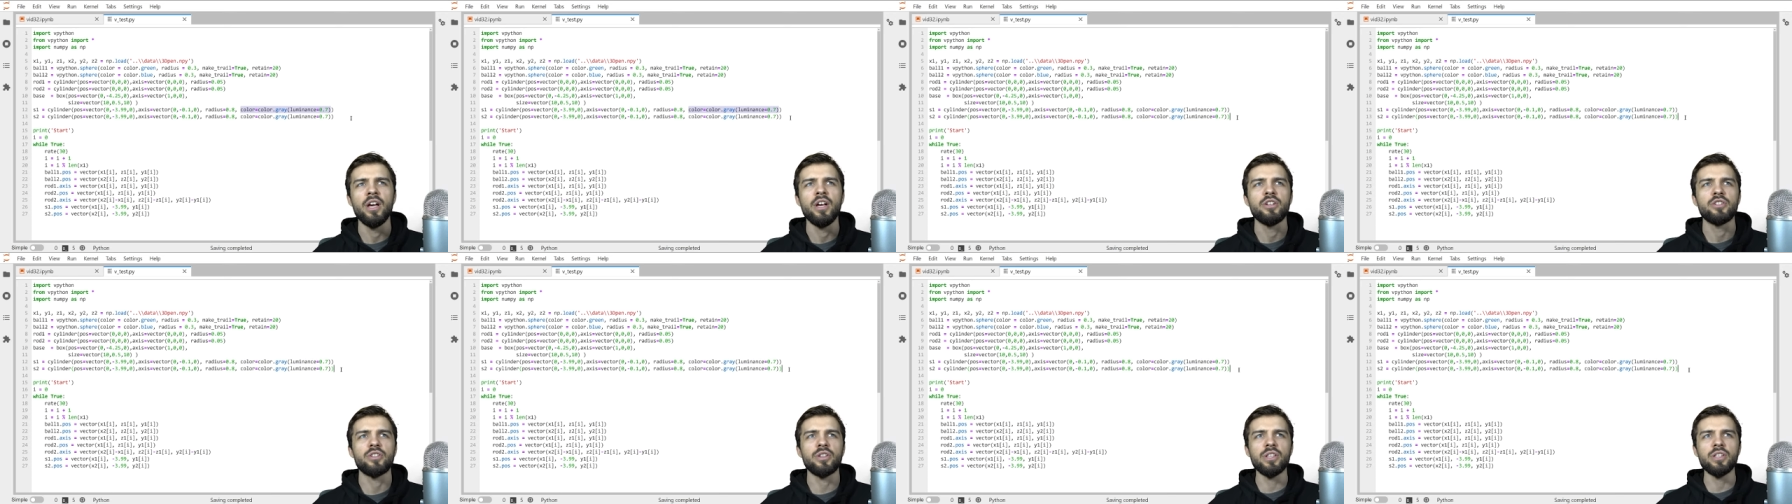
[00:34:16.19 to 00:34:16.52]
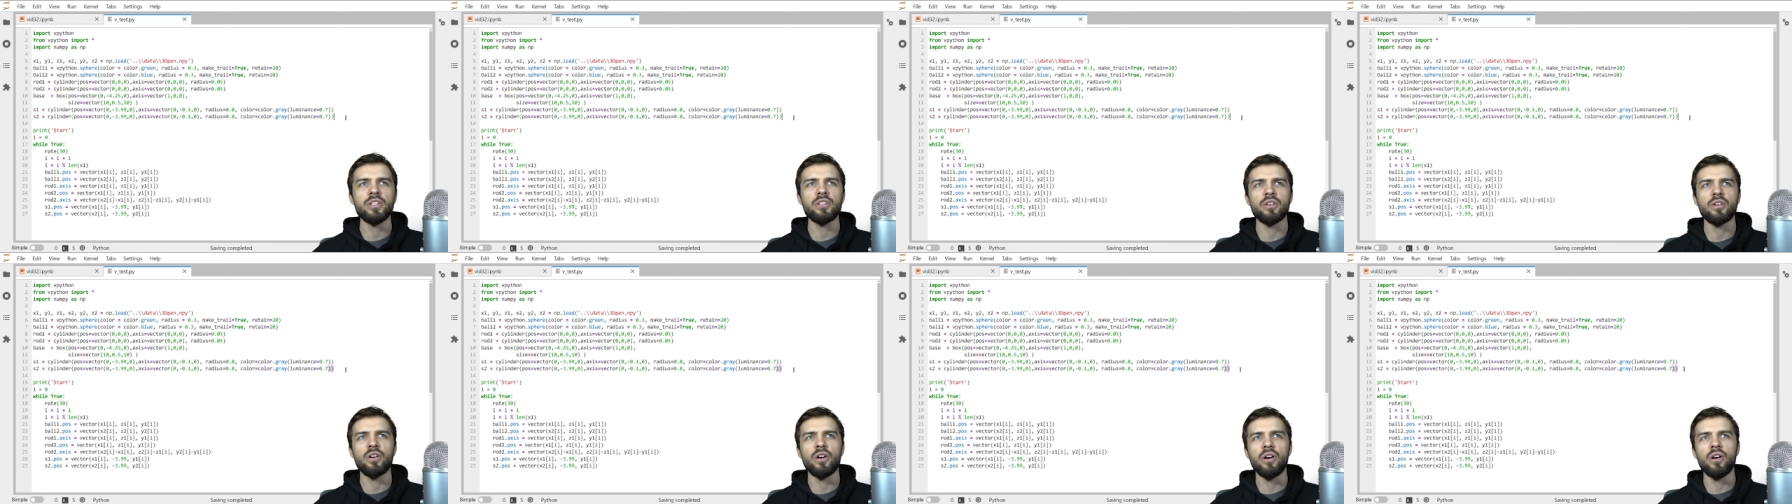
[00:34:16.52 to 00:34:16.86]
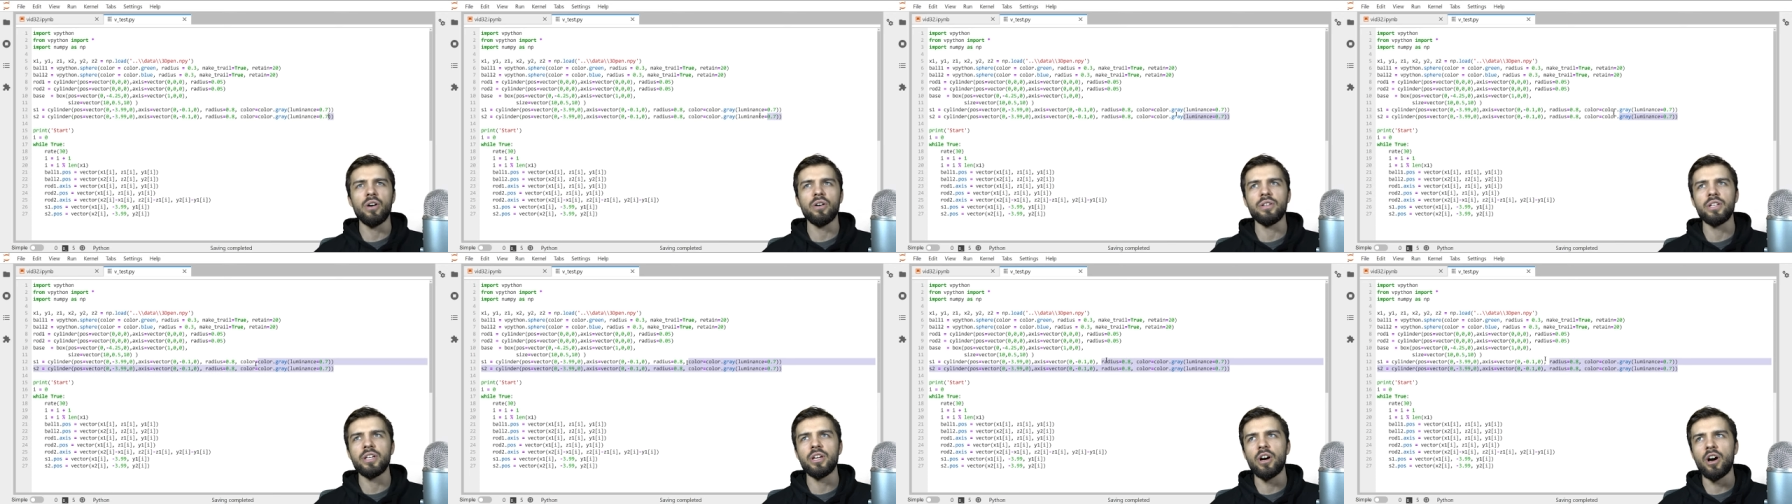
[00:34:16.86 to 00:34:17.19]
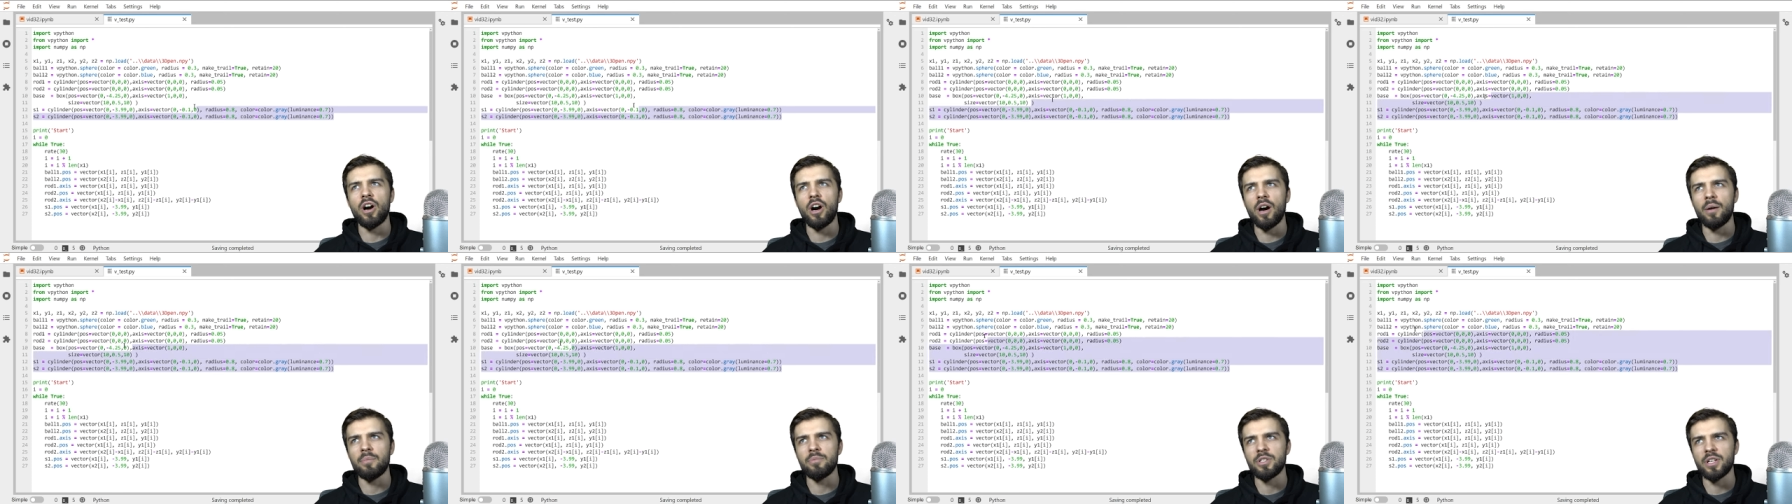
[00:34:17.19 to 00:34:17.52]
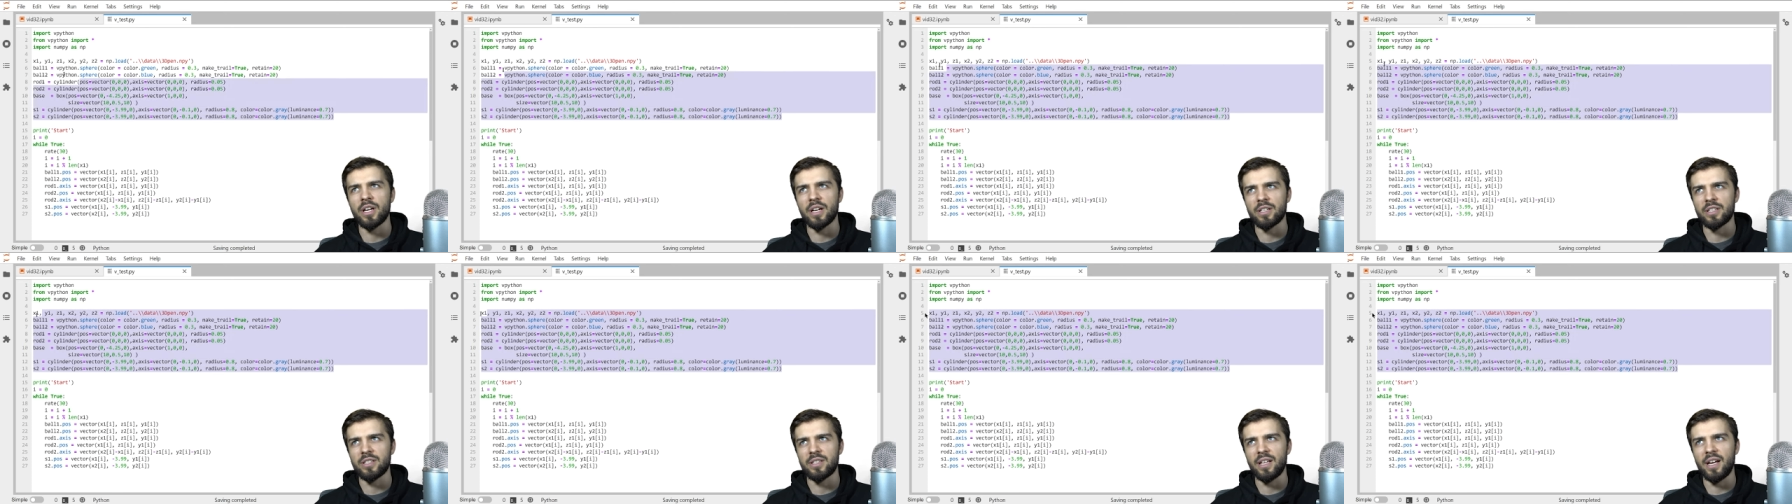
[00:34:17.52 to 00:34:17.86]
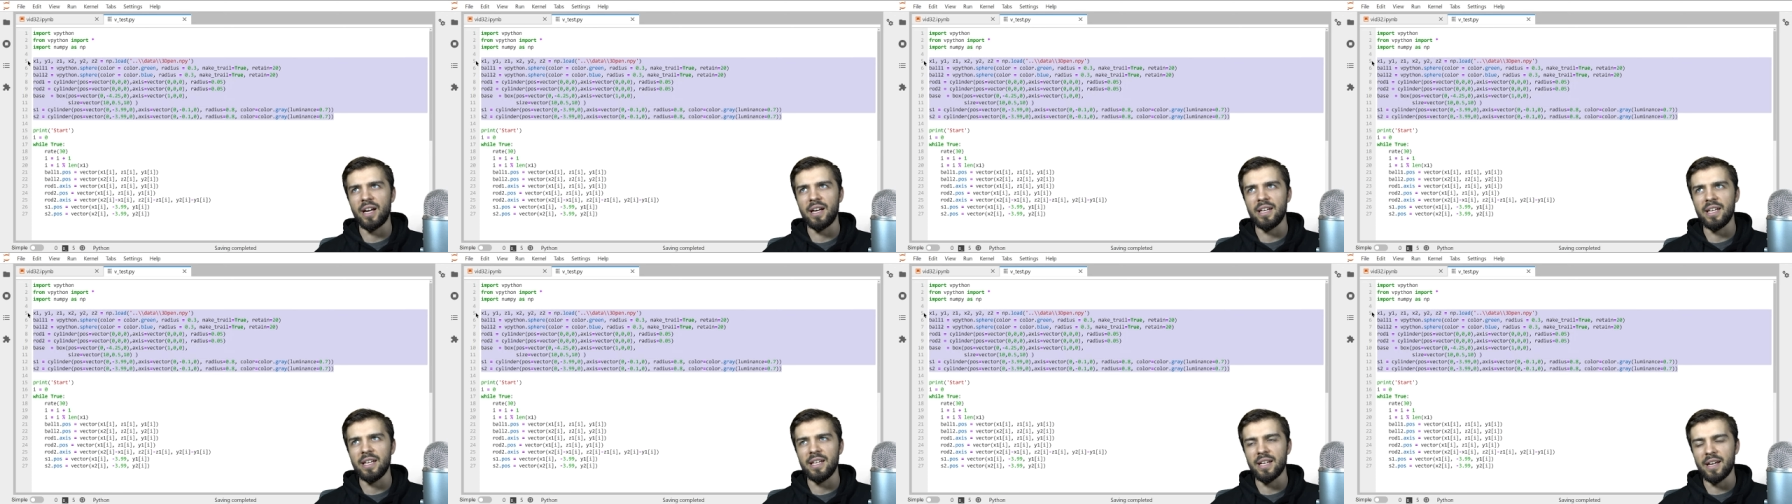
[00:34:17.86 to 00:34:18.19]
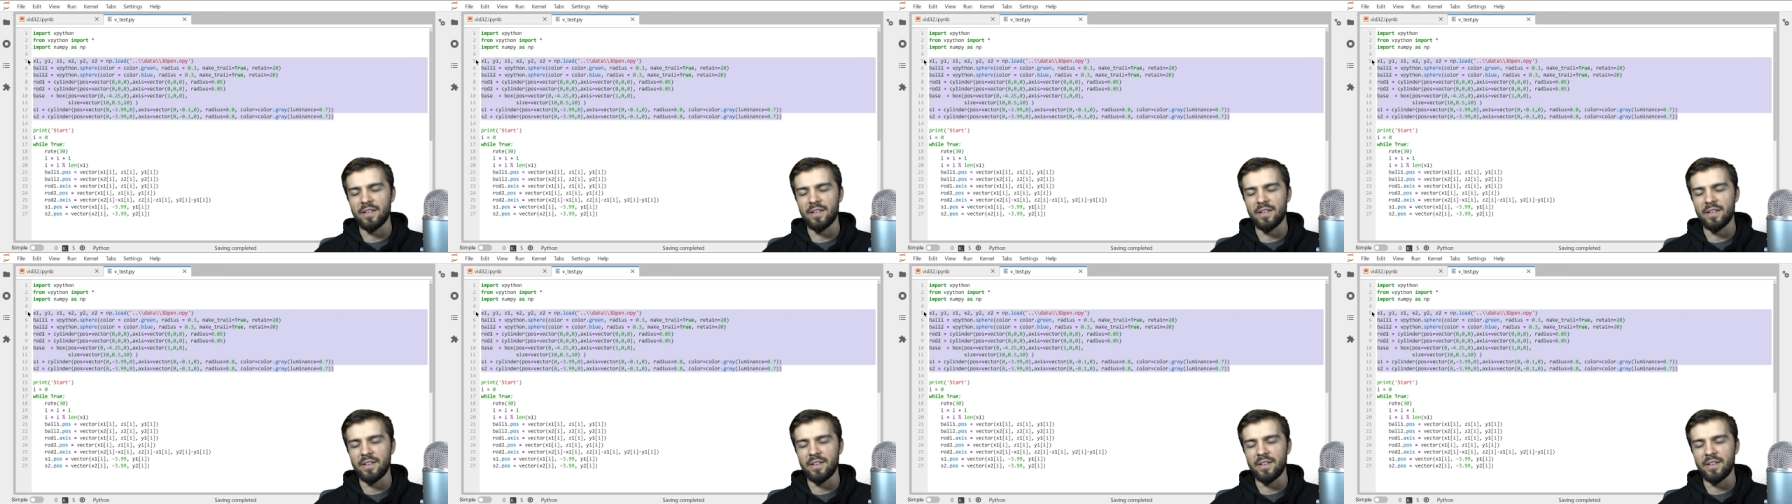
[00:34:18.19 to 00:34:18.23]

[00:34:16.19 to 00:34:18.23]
So these are all the objects that I need.